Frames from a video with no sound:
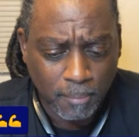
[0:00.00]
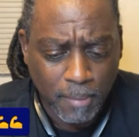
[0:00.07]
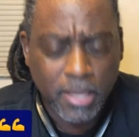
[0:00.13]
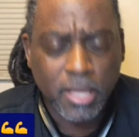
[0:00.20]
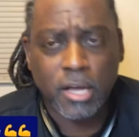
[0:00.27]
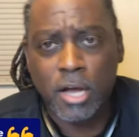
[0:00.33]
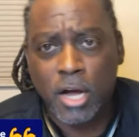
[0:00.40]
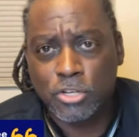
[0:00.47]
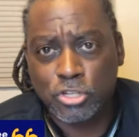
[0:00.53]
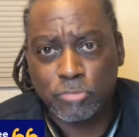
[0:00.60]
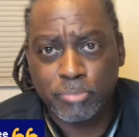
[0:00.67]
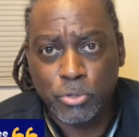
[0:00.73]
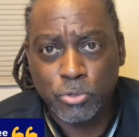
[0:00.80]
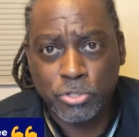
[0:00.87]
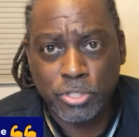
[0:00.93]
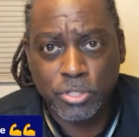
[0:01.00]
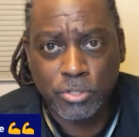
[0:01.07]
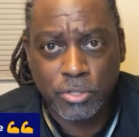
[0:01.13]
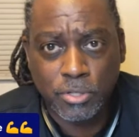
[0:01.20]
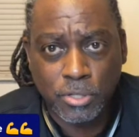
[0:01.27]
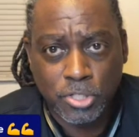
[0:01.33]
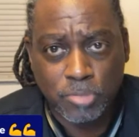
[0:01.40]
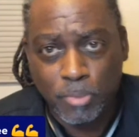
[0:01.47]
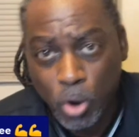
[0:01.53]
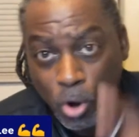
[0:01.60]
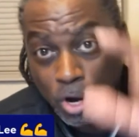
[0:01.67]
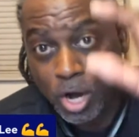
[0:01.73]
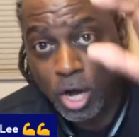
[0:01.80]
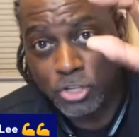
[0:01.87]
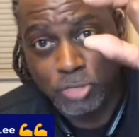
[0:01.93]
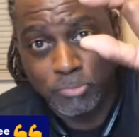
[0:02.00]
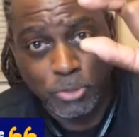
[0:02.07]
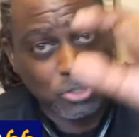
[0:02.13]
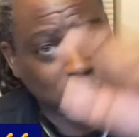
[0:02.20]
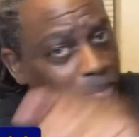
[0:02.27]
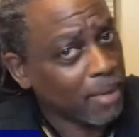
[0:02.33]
make a contribution, small contribution.